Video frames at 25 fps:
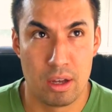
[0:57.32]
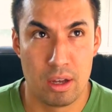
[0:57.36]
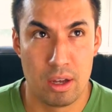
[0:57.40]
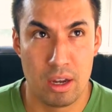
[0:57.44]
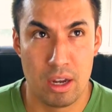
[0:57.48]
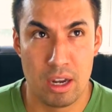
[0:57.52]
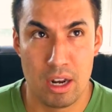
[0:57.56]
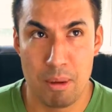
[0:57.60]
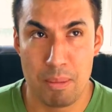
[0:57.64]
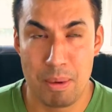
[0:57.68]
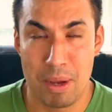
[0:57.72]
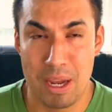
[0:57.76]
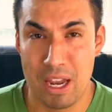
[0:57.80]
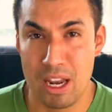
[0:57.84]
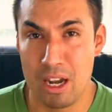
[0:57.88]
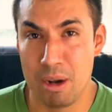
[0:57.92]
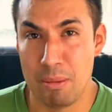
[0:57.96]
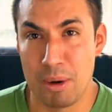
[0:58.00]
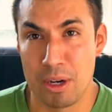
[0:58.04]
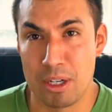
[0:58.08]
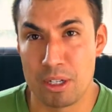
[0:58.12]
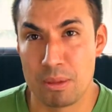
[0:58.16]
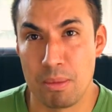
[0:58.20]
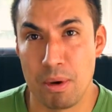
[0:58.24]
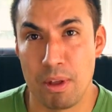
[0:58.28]
And I pay
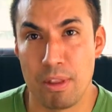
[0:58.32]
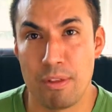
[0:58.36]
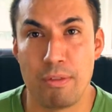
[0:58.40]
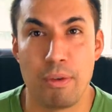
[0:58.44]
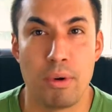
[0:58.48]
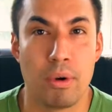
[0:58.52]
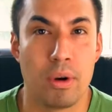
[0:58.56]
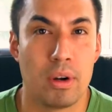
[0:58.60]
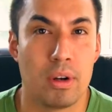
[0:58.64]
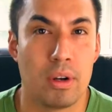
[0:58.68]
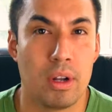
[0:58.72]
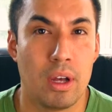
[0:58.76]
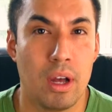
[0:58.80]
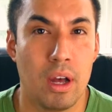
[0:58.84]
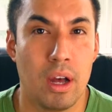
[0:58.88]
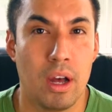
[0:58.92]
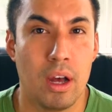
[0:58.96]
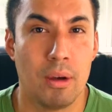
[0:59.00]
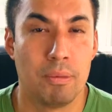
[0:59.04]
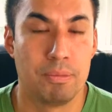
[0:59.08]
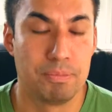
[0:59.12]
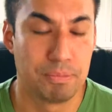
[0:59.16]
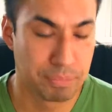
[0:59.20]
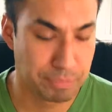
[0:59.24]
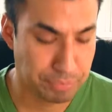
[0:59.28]
$80 a month for it.
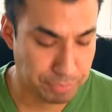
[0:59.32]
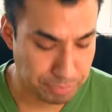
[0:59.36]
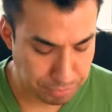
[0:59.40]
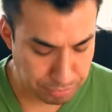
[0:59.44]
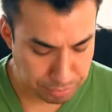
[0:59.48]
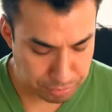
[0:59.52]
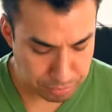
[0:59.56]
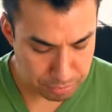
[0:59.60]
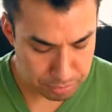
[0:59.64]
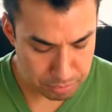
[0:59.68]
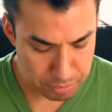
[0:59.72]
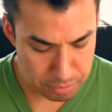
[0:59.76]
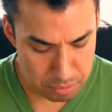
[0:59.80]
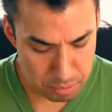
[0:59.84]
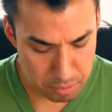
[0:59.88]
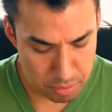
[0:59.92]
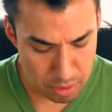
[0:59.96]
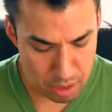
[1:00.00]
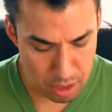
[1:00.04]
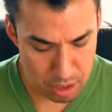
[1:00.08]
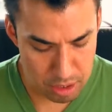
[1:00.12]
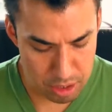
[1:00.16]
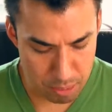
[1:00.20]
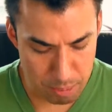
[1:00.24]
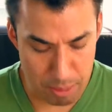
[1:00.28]
So
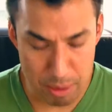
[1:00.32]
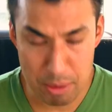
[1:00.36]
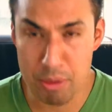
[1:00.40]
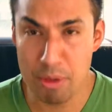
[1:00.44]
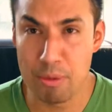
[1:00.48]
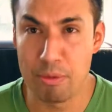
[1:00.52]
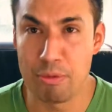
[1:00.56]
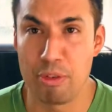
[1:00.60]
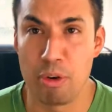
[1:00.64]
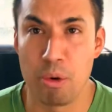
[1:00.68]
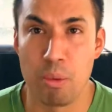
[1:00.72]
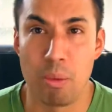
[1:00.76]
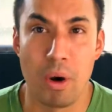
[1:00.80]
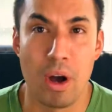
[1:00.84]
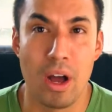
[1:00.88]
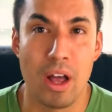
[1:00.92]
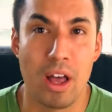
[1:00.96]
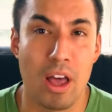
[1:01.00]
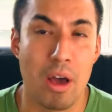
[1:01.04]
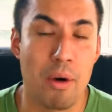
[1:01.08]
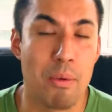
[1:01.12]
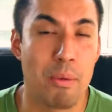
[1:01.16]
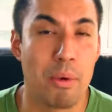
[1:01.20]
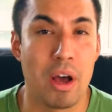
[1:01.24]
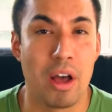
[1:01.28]
I've been with them for a
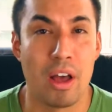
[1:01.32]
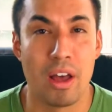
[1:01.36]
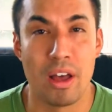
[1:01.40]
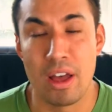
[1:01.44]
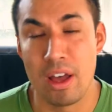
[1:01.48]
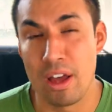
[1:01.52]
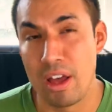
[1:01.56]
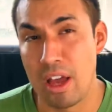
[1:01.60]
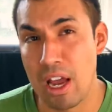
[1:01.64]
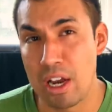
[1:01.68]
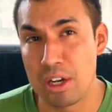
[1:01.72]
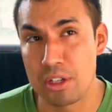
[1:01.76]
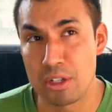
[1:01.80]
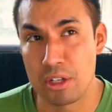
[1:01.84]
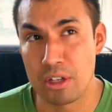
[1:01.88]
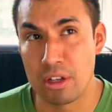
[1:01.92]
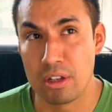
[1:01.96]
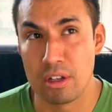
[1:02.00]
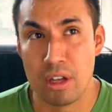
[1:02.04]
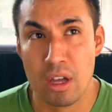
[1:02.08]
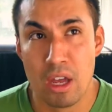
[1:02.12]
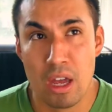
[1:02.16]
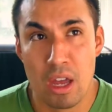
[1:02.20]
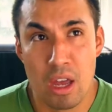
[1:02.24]
while. Actually,